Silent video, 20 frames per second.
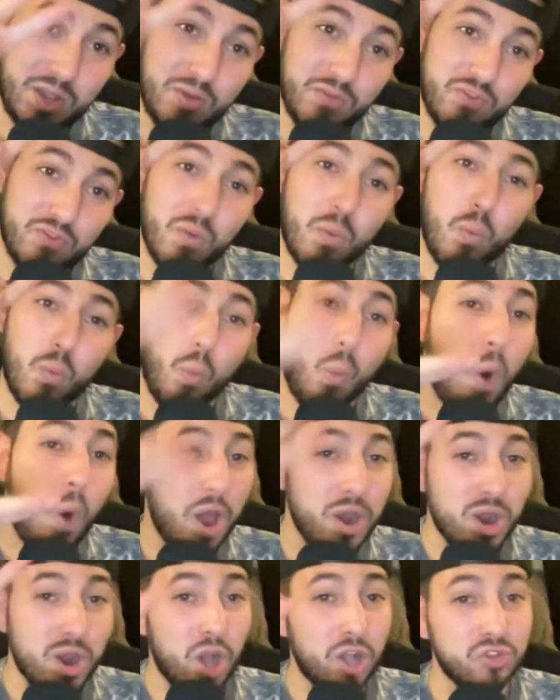from
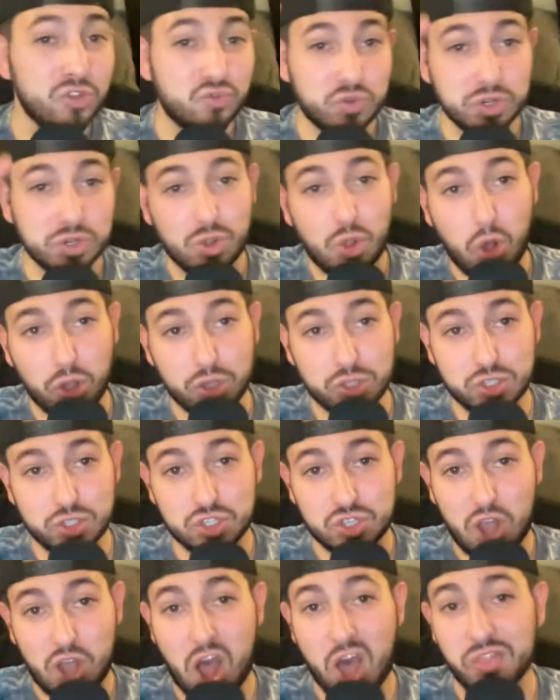100
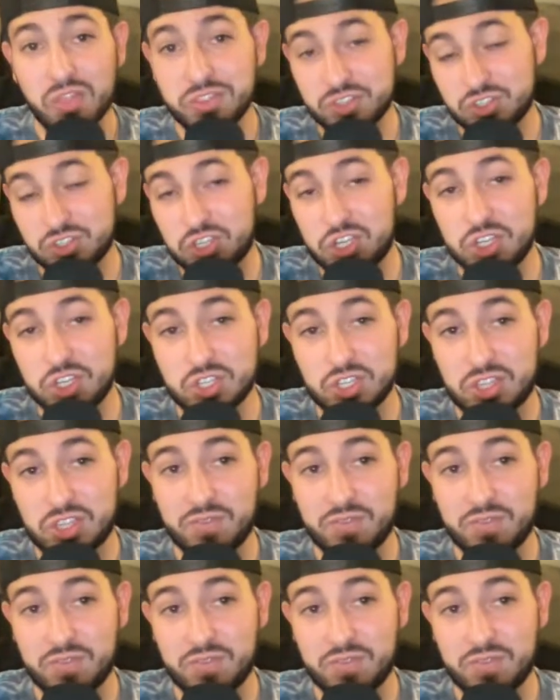losses on the season.